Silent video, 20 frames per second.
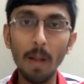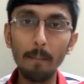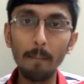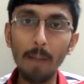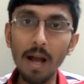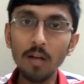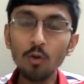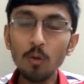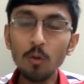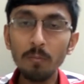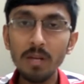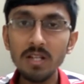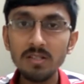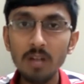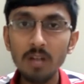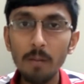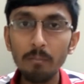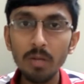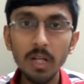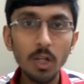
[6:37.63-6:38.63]
A Bangalore-based
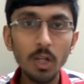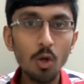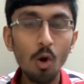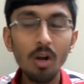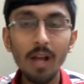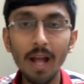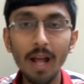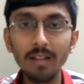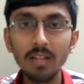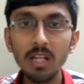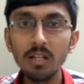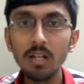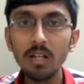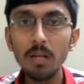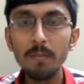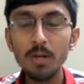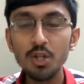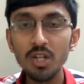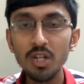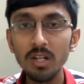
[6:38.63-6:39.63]
company called Ethereal
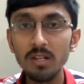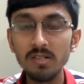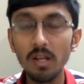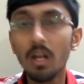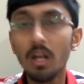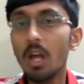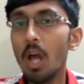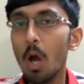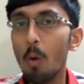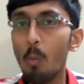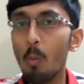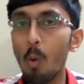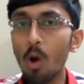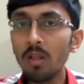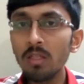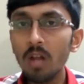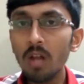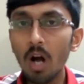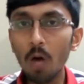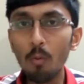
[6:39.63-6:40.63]
Machines
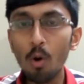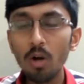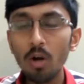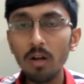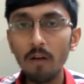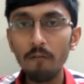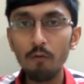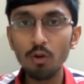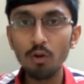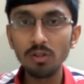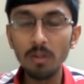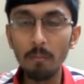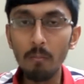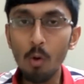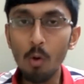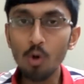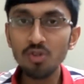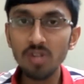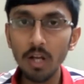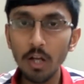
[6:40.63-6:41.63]
won the award for the
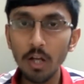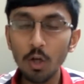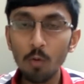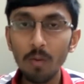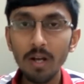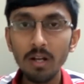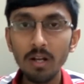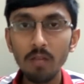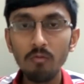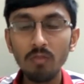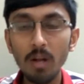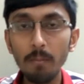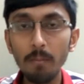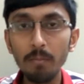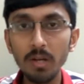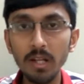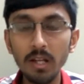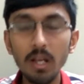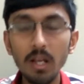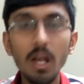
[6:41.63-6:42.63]
most innovative
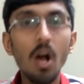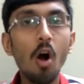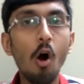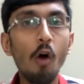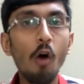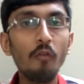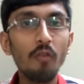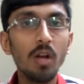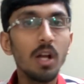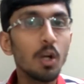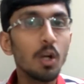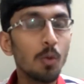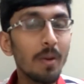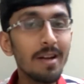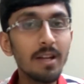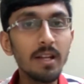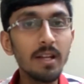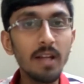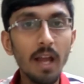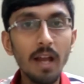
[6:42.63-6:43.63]
company of
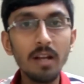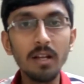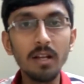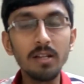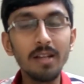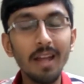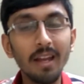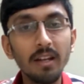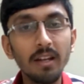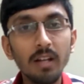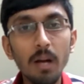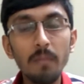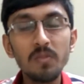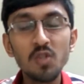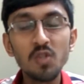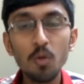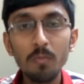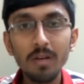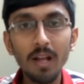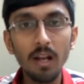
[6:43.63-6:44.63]
2018 in
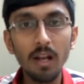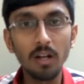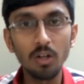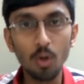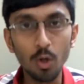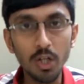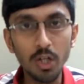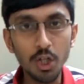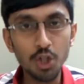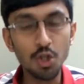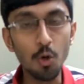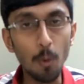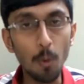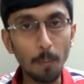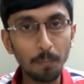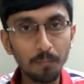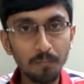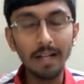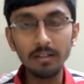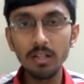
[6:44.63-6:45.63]
Consumer Electronics Show.
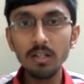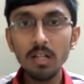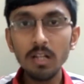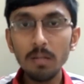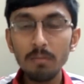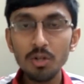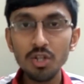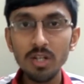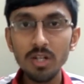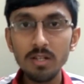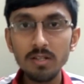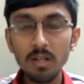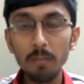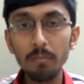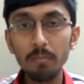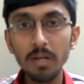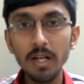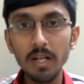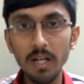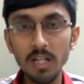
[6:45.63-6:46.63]
The Ethereal Machines
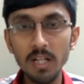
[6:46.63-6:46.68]
company